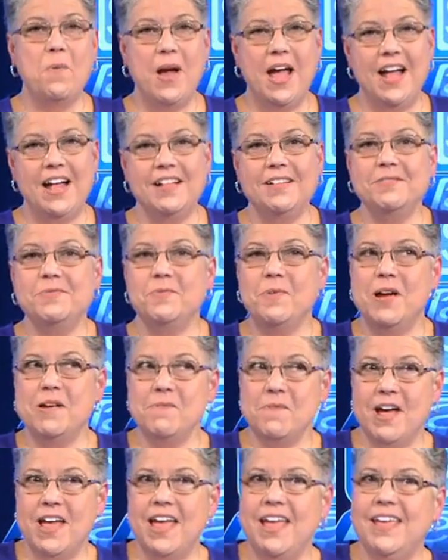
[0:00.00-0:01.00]
Well,
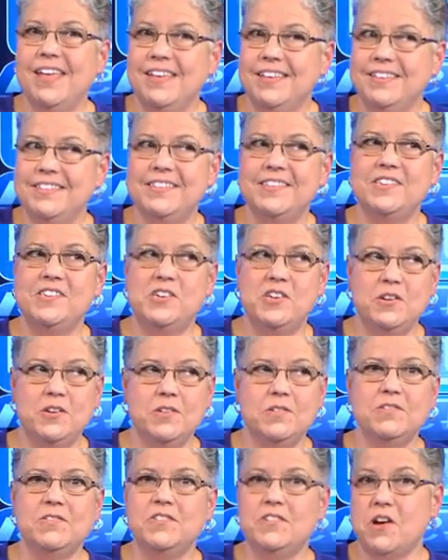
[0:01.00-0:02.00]
one way is
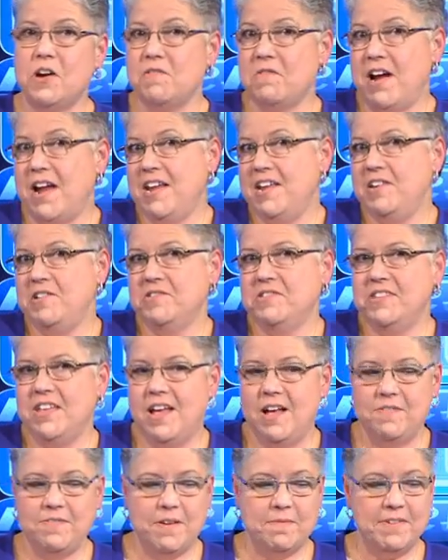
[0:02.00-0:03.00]
to start writing
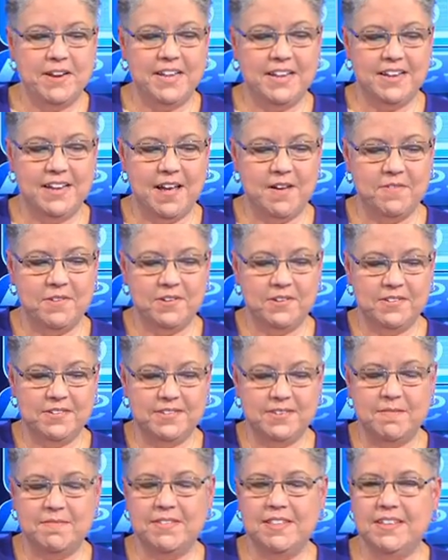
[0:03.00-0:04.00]
yourself. I'm going to cover
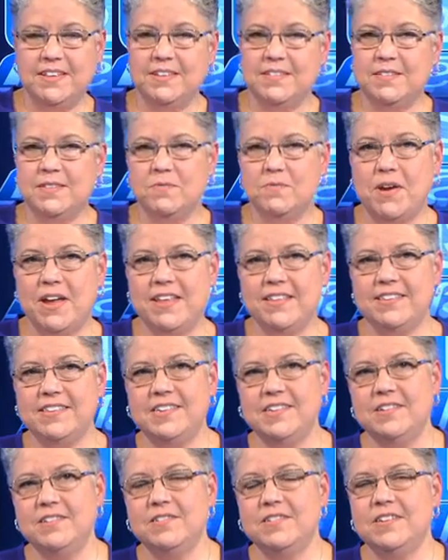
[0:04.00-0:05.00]
some of the, the ways
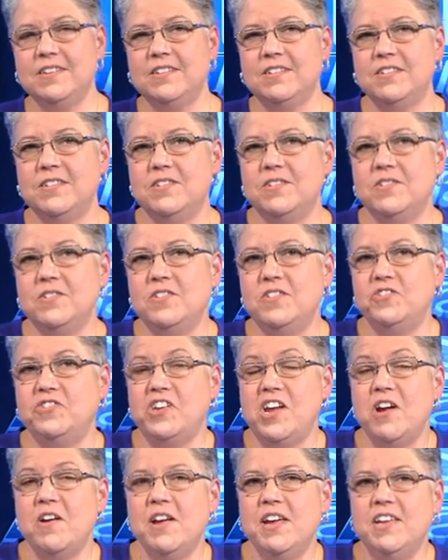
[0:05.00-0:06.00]
to, to, to do the
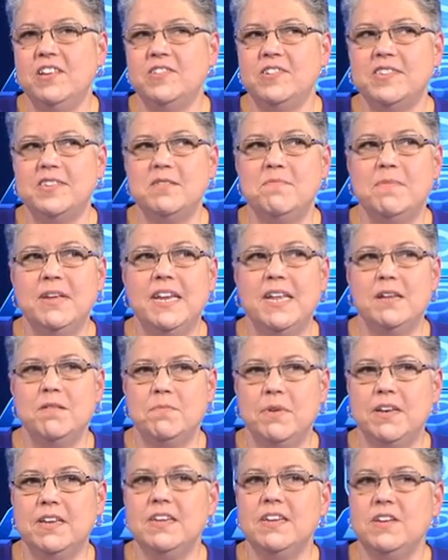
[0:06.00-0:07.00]
sharing in just a
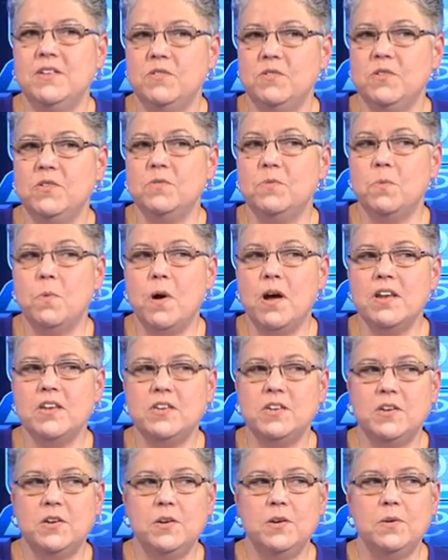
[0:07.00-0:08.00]
minute, but you, you
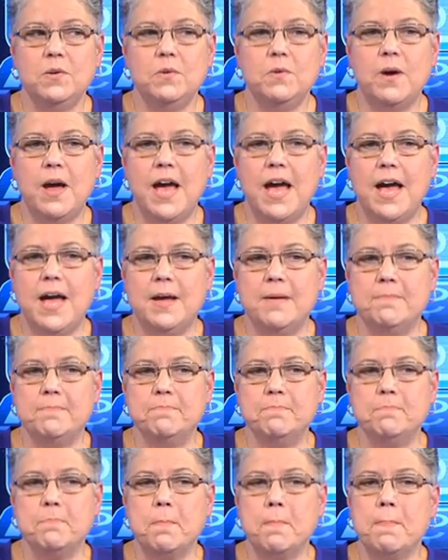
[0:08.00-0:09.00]
want to
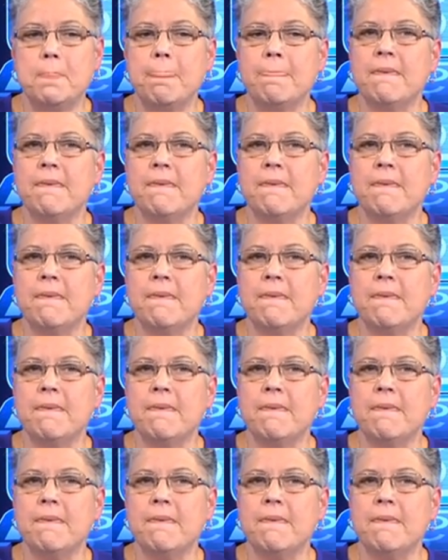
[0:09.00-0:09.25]
um,